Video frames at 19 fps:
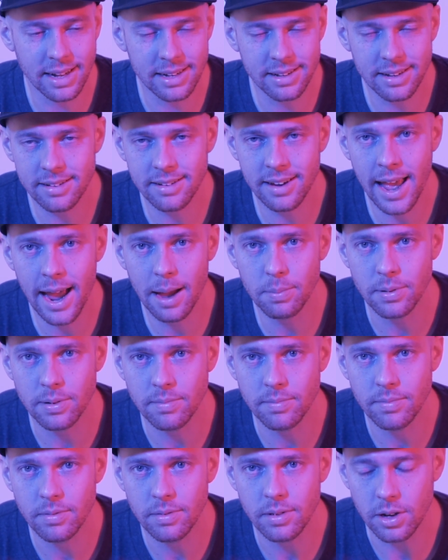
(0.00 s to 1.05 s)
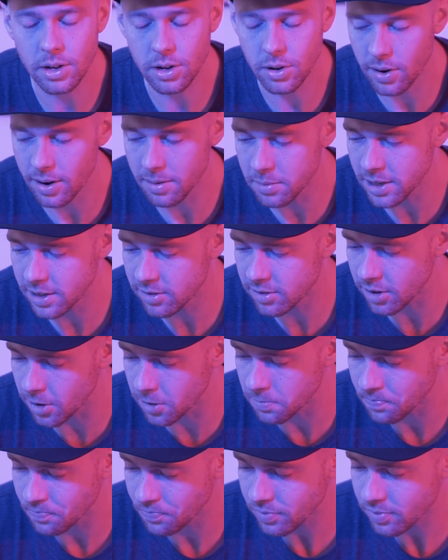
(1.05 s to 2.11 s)
doesn't happen. You know what I mean?
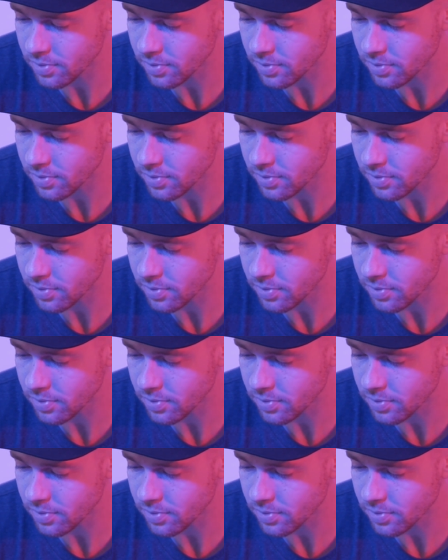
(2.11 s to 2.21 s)
So